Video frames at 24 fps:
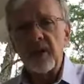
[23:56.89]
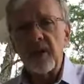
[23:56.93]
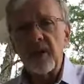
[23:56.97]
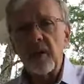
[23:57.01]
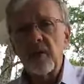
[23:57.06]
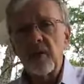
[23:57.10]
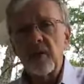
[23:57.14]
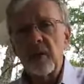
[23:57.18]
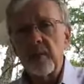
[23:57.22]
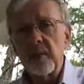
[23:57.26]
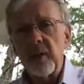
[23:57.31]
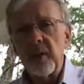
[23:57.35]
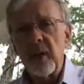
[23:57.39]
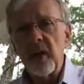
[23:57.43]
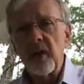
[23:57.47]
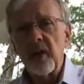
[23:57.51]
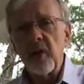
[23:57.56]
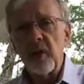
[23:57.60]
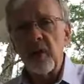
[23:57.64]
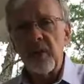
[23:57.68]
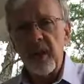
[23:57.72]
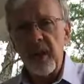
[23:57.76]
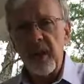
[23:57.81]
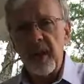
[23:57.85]
to some
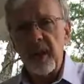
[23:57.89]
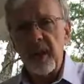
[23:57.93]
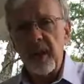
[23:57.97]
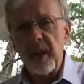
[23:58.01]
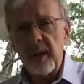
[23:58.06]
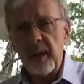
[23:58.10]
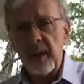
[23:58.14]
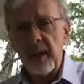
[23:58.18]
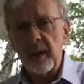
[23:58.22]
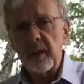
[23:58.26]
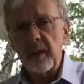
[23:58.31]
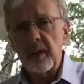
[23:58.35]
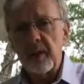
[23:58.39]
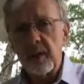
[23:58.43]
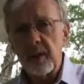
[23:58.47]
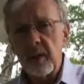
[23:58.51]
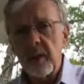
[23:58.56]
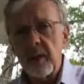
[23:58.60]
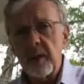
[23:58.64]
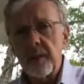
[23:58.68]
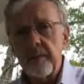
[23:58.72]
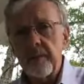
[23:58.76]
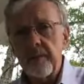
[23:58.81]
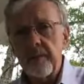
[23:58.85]
other things
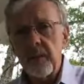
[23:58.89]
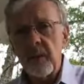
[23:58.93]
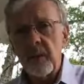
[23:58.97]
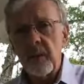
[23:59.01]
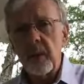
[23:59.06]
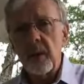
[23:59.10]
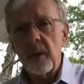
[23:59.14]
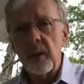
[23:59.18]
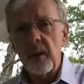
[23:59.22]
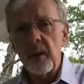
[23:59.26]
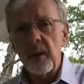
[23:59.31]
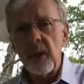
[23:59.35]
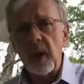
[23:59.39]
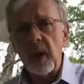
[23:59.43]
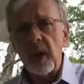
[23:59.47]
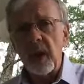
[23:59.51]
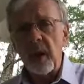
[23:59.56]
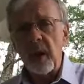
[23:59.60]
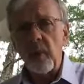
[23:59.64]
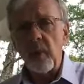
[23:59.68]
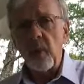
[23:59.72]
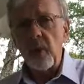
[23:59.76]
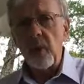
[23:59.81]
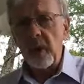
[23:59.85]
and
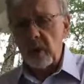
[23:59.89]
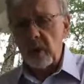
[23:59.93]
I want to